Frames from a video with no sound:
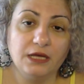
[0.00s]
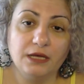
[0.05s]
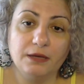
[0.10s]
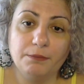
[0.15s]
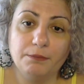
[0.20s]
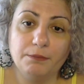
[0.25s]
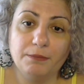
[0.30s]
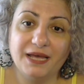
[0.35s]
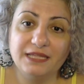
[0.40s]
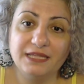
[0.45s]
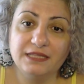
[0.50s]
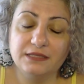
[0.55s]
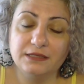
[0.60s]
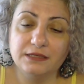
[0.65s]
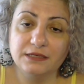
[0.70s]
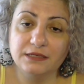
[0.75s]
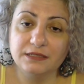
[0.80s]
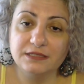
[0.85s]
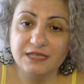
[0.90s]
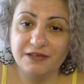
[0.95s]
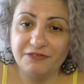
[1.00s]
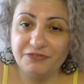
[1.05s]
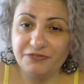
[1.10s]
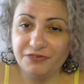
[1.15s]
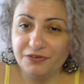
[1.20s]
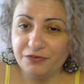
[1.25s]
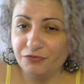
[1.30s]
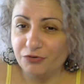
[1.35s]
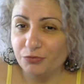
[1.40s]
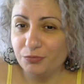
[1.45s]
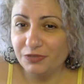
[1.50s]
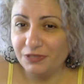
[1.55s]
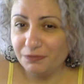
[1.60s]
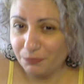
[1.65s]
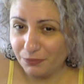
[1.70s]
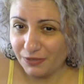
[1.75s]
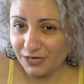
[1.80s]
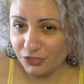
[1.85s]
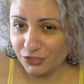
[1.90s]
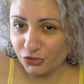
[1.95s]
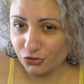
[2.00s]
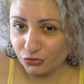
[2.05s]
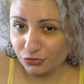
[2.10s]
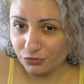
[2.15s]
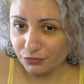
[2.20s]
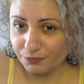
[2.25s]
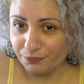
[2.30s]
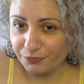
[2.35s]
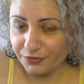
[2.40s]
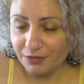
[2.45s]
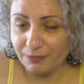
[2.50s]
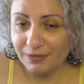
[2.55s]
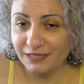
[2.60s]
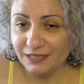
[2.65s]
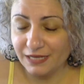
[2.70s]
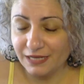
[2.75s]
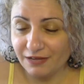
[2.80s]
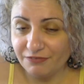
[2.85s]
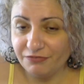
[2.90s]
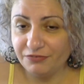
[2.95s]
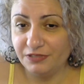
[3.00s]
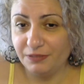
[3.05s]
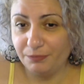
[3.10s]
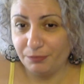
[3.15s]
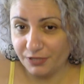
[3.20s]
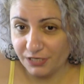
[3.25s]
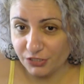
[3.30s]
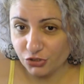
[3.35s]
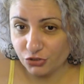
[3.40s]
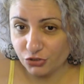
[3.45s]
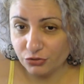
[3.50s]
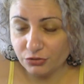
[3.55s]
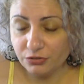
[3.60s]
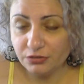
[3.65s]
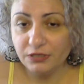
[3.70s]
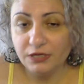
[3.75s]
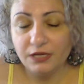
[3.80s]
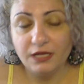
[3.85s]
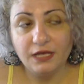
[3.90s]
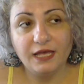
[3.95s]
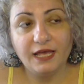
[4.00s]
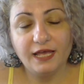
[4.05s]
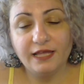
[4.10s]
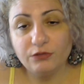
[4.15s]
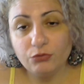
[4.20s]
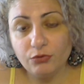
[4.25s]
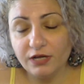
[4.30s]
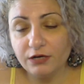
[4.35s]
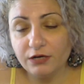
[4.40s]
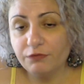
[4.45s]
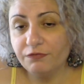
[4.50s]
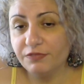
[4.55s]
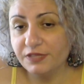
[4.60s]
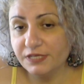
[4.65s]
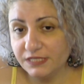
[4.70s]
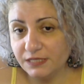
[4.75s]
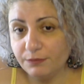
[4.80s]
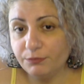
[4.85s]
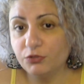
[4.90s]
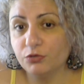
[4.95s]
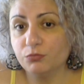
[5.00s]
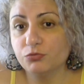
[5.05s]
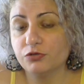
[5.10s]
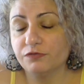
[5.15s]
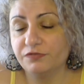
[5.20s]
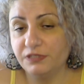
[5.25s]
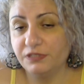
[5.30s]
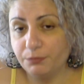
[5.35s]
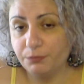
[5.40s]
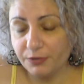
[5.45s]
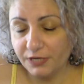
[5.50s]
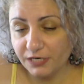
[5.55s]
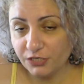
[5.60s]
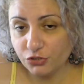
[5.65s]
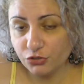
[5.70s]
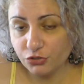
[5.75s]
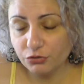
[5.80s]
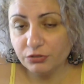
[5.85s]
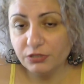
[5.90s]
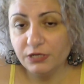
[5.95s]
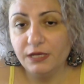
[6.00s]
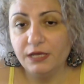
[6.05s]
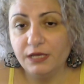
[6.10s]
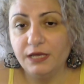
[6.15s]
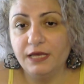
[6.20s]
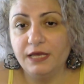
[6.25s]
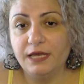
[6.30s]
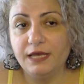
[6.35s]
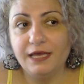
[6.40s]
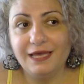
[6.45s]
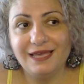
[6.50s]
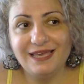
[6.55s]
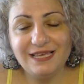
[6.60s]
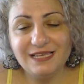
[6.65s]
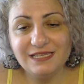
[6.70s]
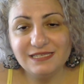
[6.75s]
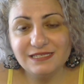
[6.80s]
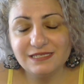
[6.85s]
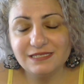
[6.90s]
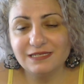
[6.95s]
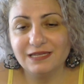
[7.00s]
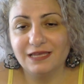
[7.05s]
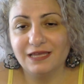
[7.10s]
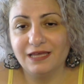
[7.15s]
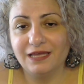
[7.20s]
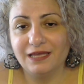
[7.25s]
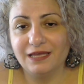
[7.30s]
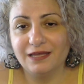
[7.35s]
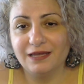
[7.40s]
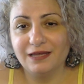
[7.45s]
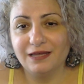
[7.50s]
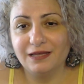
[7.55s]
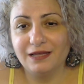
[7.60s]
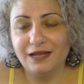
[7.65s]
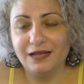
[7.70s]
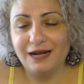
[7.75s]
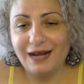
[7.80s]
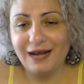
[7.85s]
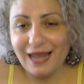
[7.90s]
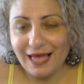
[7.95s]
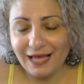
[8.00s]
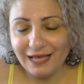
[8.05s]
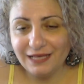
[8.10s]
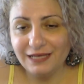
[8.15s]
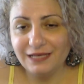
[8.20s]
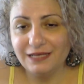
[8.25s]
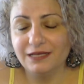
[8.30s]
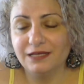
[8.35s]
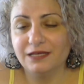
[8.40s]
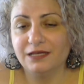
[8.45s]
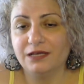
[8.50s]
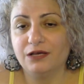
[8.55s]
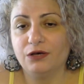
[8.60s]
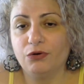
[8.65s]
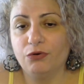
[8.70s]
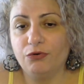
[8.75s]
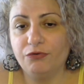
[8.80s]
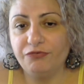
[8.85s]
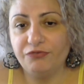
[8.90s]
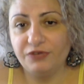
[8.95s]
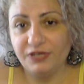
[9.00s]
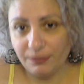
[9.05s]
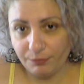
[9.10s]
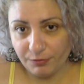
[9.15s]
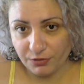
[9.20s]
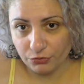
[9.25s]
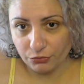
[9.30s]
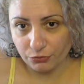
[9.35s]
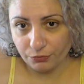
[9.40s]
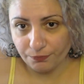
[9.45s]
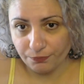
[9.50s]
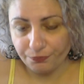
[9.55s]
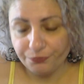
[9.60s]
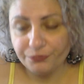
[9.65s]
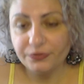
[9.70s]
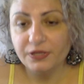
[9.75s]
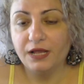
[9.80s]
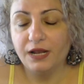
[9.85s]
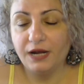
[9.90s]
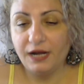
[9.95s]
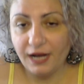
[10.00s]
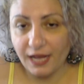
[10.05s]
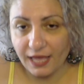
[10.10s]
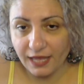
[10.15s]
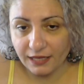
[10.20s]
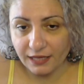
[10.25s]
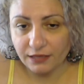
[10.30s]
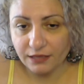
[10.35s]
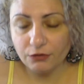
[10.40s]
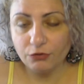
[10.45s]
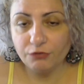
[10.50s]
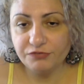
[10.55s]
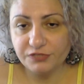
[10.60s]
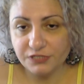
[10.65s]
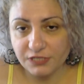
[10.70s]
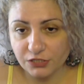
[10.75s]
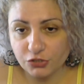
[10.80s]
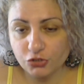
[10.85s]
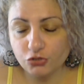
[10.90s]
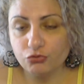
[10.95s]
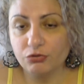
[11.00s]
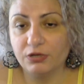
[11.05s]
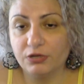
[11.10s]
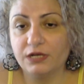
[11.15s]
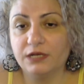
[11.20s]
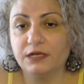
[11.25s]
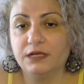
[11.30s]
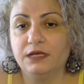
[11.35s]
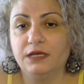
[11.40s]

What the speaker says: might suffer from depression. He might have depression, and one of the symptoms of depression is lack of libido, lack of sexual